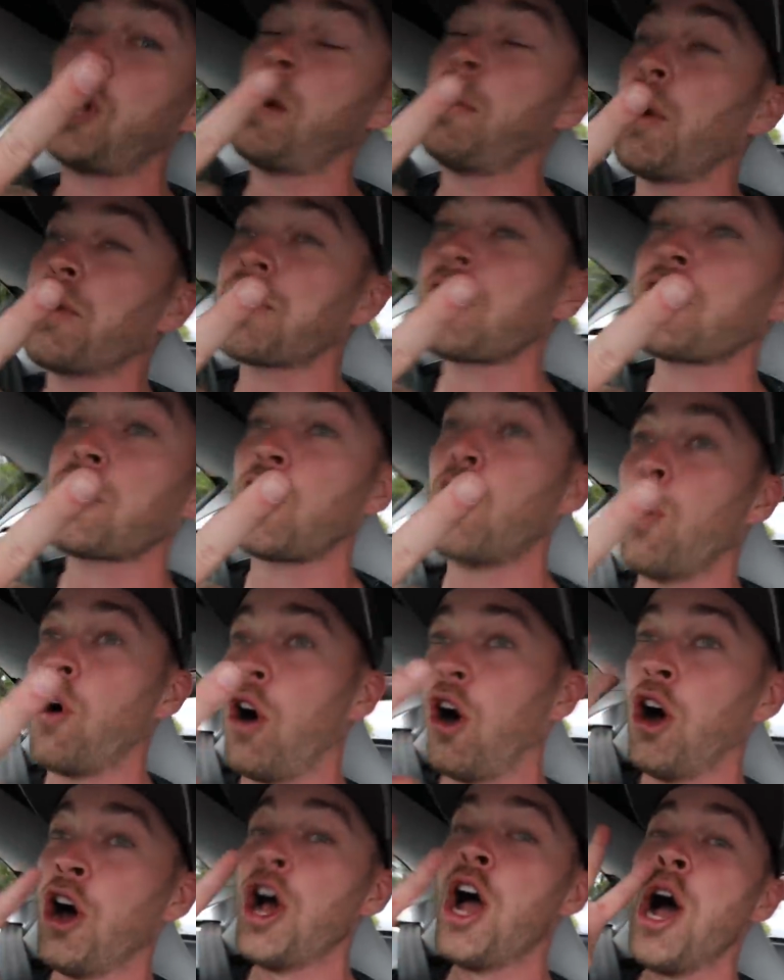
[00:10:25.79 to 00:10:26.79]
turbos is
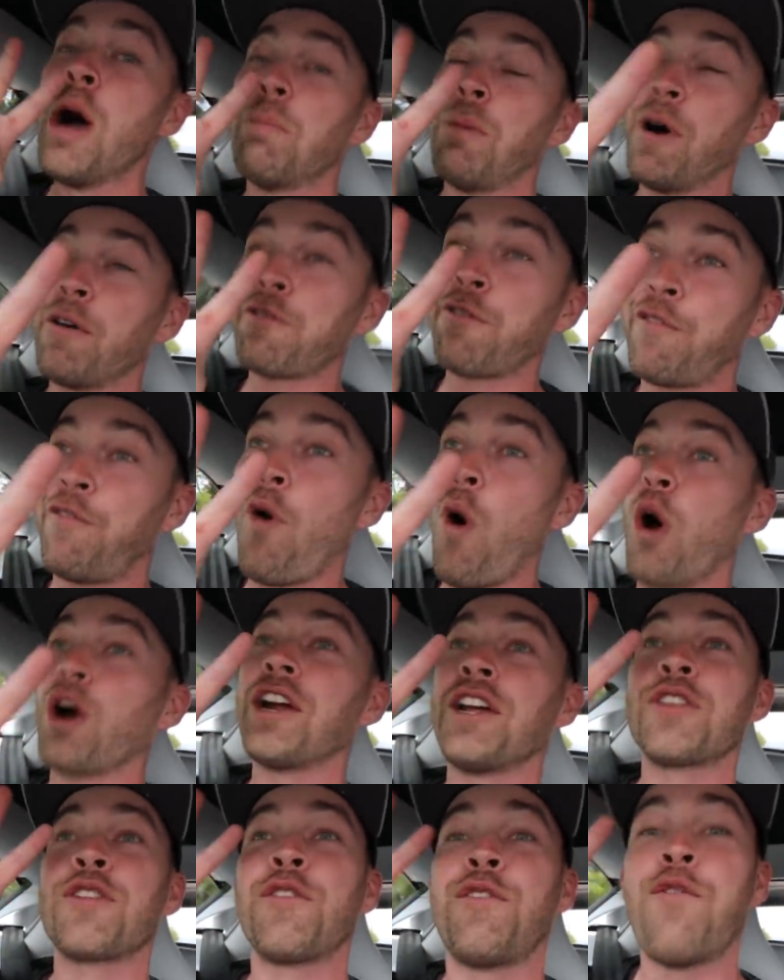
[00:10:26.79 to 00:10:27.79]
cool, but
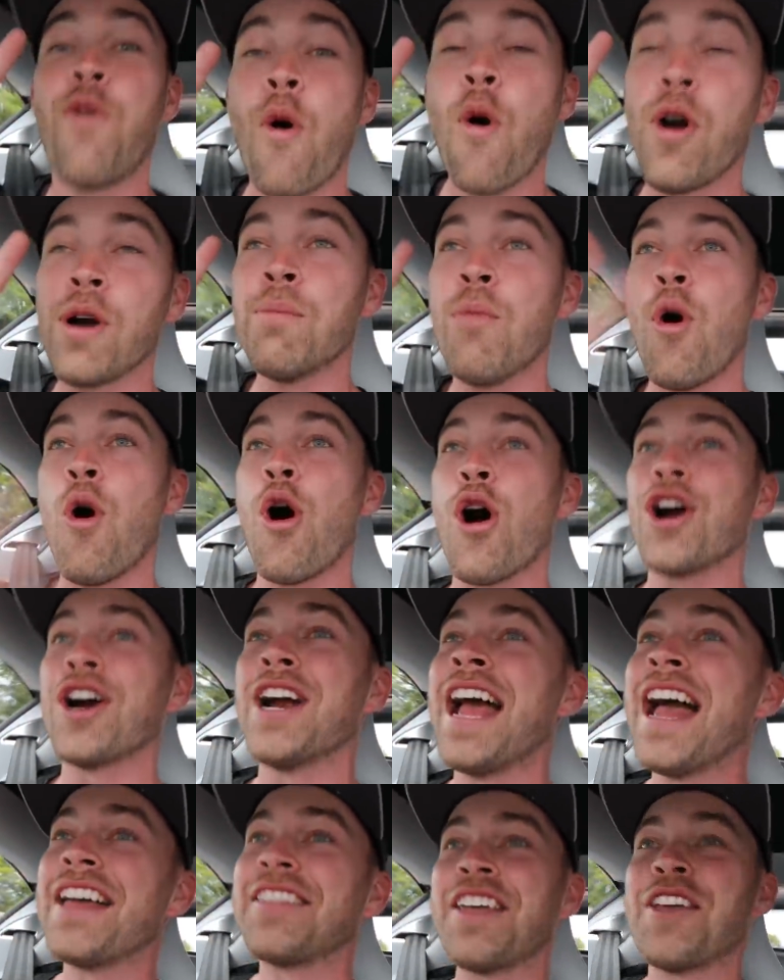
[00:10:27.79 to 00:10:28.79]
four is four
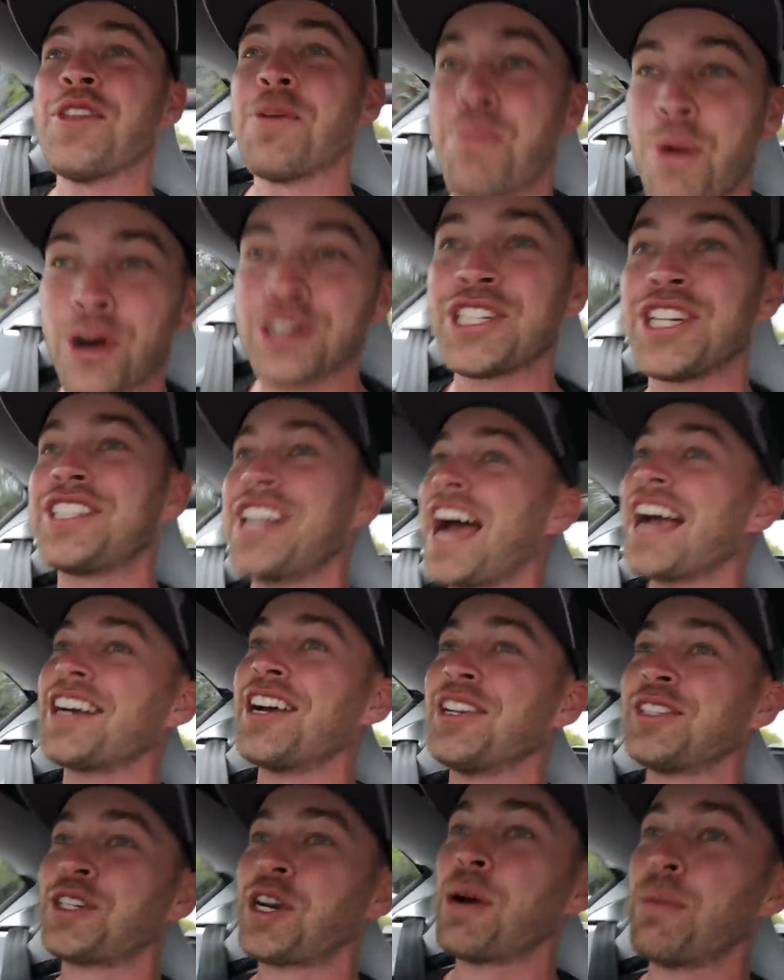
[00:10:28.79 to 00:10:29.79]
more than the Porsche
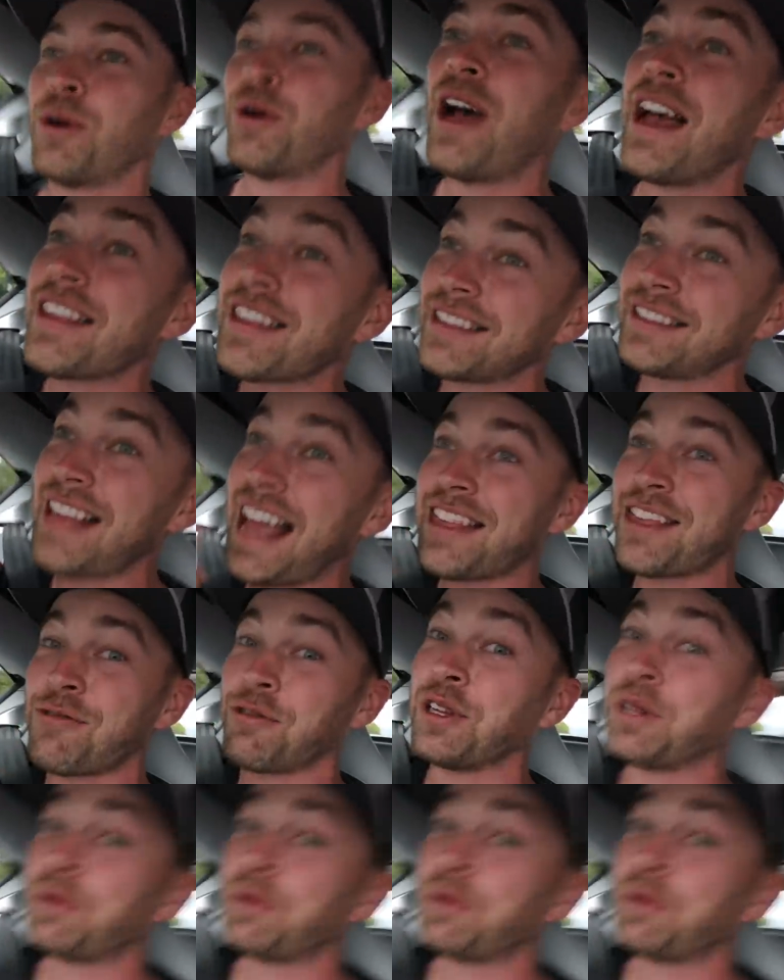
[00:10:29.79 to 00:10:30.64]
Taycan Turbo S, and that's